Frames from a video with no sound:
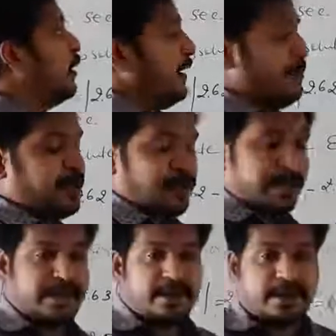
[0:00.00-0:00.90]
absolute
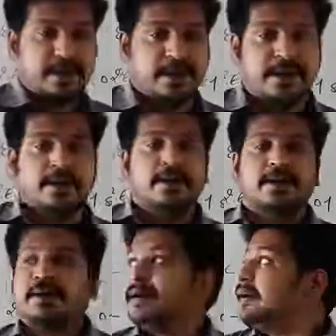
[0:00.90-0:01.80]
error,
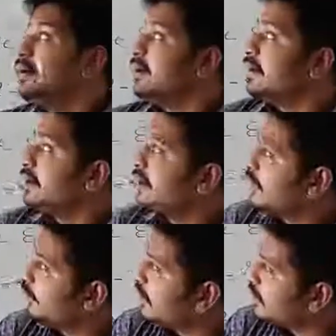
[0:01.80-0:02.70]

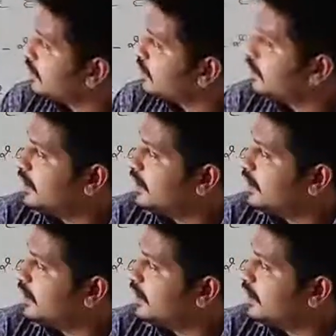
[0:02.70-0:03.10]
relative error,